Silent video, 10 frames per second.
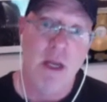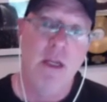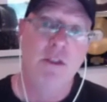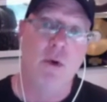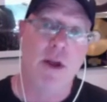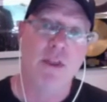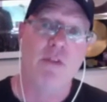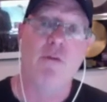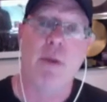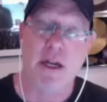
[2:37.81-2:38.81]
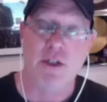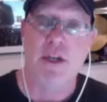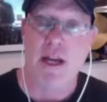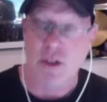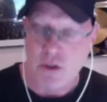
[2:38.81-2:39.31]
So I think from an
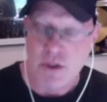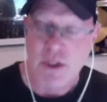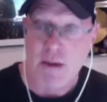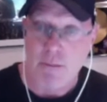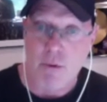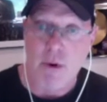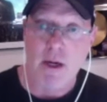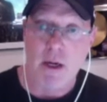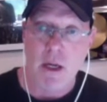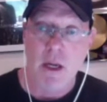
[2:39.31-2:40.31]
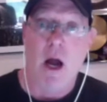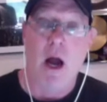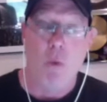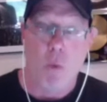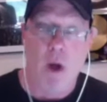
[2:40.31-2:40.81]
educational standpoint,
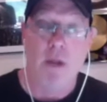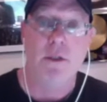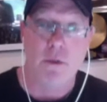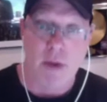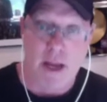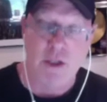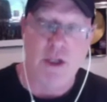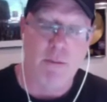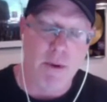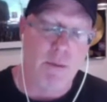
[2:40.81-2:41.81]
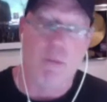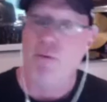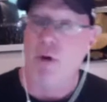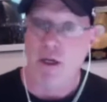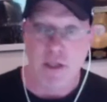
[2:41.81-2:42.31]
I want to educate people on
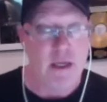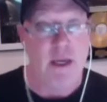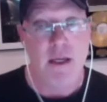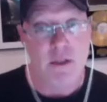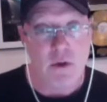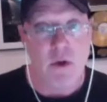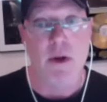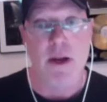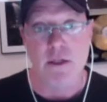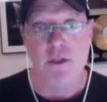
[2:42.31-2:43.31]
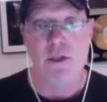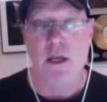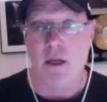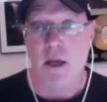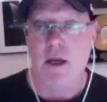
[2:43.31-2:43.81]
prostate cancer. I want to
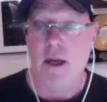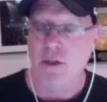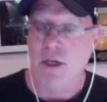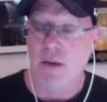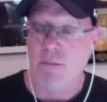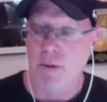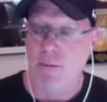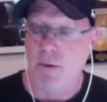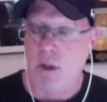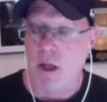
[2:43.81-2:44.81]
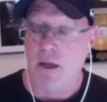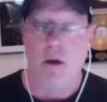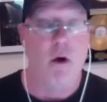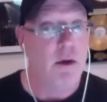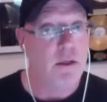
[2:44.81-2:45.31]
educate people on
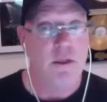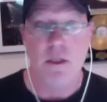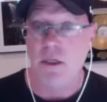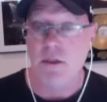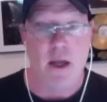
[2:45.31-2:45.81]
heart disease.